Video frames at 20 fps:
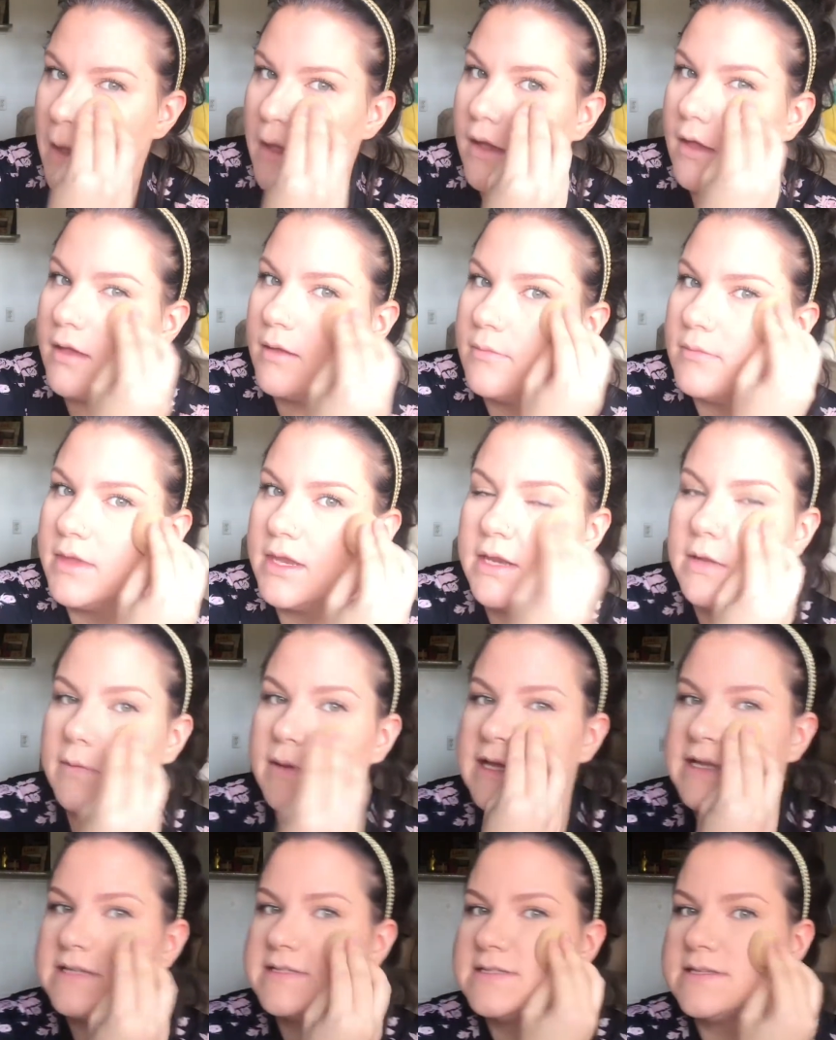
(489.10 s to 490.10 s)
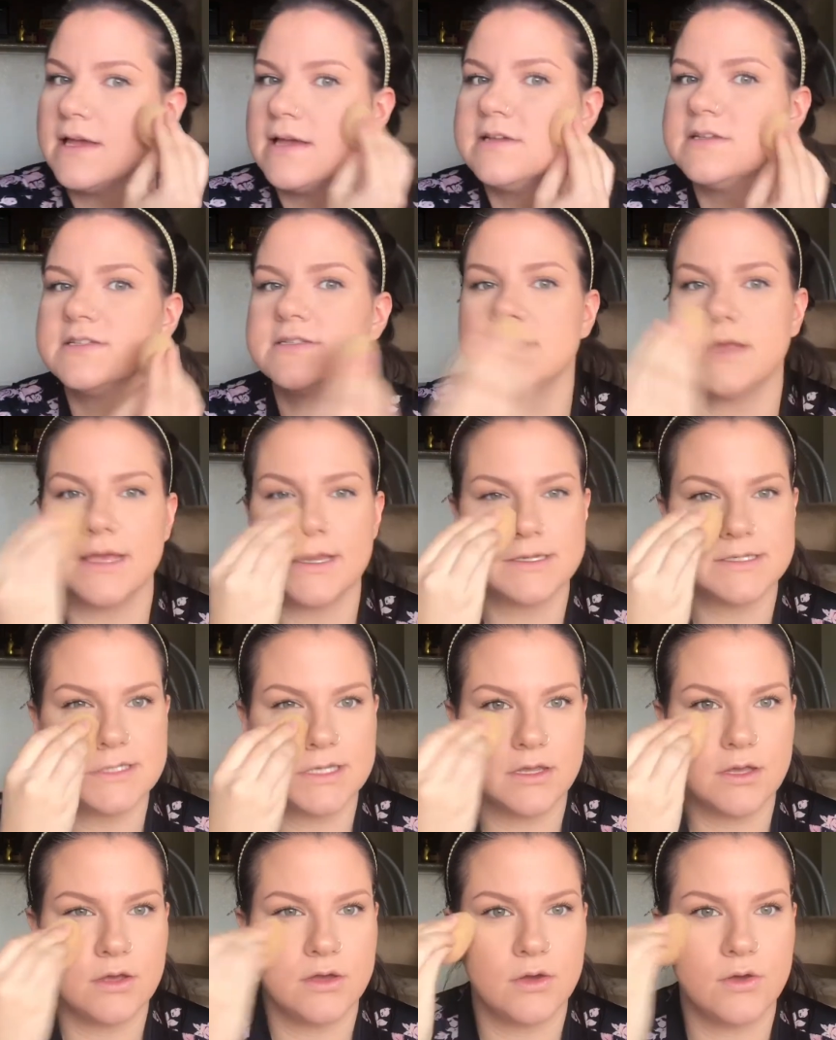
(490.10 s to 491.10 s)
Anyways, I just like to
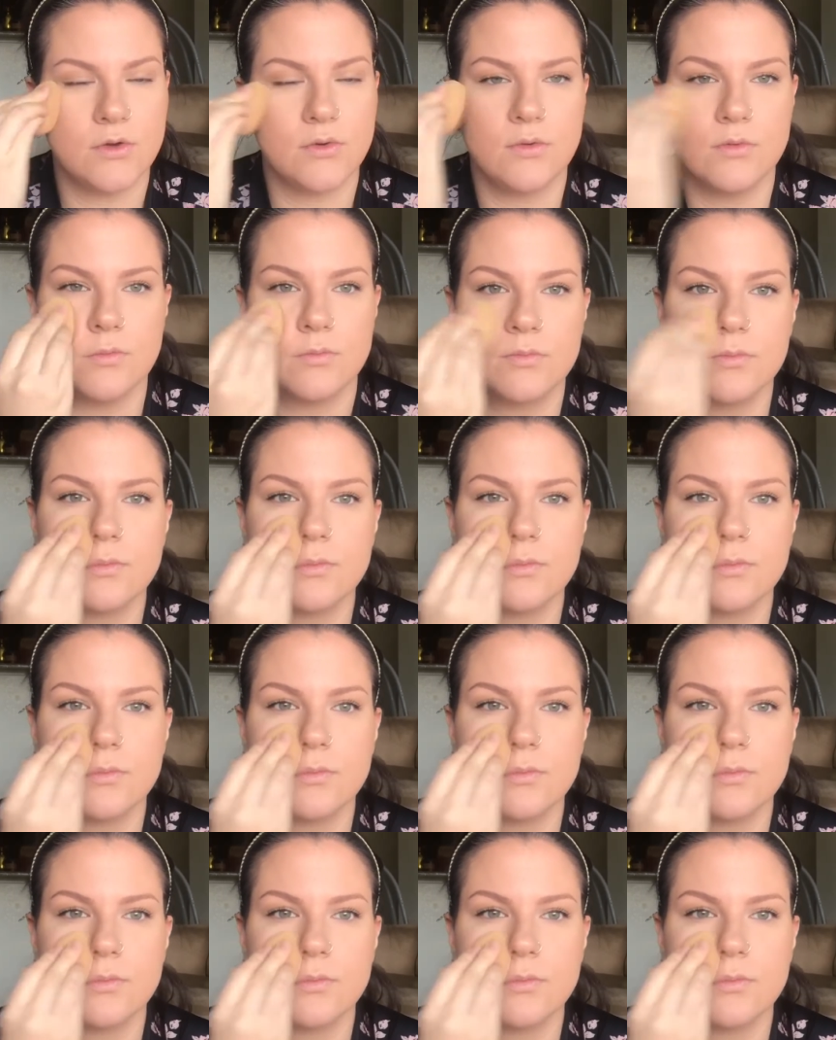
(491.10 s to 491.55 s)
go